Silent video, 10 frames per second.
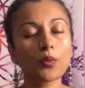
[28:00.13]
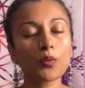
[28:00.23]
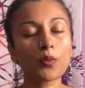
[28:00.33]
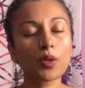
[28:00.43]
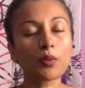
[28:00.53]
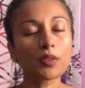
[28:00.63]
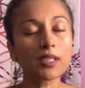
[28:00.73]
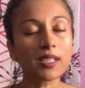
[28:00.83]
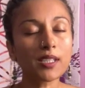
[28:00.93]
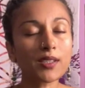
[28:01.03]
We
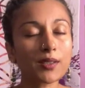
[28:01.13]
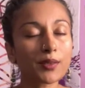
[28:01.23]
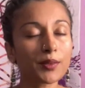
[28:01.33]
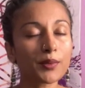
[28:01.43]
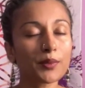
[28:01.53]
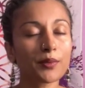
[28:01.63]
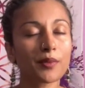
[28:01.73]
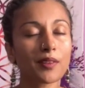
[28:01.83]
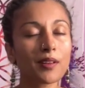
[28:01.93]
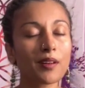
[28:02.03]
release you
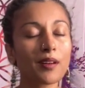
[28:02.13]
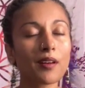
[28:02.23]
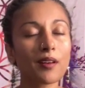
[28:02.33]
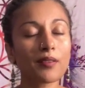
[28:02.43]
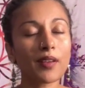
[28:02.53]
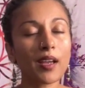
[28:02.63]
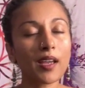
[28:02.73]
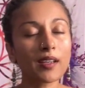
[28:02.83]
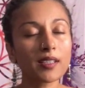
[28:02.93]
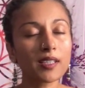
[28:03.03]
of
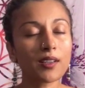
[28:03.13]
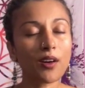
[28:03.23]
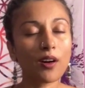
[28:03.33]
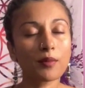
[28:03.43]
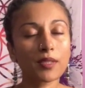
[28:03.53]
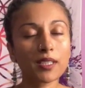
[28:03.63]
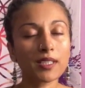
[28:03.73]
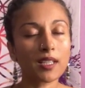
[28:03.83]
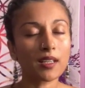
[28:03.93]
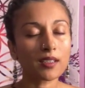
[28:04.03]
any karmic
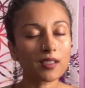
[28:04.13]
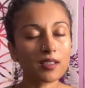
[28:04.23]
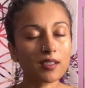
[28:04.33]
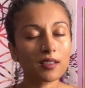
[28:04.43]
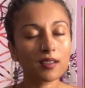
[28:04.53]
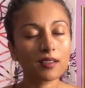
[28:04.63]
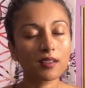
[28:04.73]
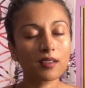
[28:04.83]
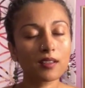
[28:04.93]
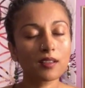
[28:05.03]
debt
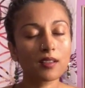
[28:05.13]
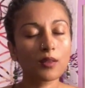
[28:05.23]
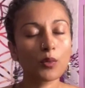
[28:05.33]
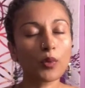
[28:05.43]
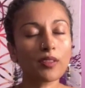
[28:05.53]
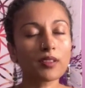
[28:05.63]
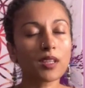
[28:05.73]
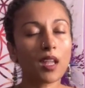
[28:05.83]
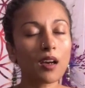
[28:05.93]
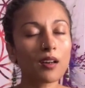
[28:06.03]
with
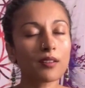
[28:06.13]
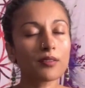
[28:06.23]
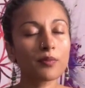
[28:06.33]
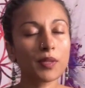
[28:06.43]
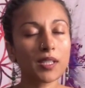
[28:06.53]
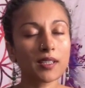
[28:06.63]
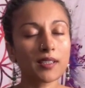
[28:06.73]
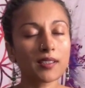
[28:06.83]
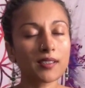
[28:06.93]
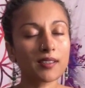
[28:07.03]
love,
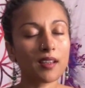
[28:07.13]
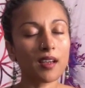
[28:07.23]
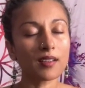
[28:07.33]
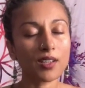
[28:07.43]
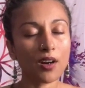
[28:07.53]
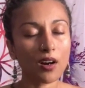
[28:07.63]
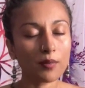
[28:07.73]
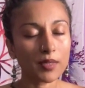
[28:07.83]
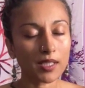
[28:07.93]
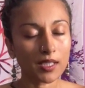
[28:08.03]
peace, and
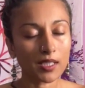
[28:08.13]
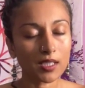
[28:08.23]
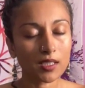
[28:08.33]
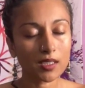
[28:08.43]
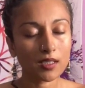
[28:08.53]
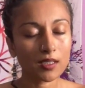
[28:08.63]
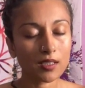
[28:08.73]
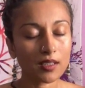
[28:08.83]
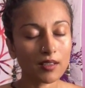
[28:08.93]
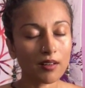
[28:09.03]
harmony
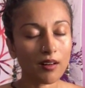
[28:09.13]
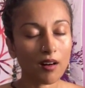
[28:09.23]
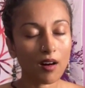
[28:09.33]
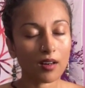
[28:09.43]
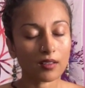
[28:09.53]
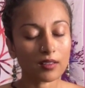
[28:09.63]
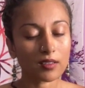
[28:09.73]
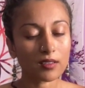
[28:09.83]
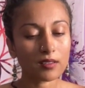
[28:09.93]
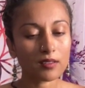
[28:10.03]
in our
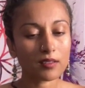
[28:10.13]
hearts.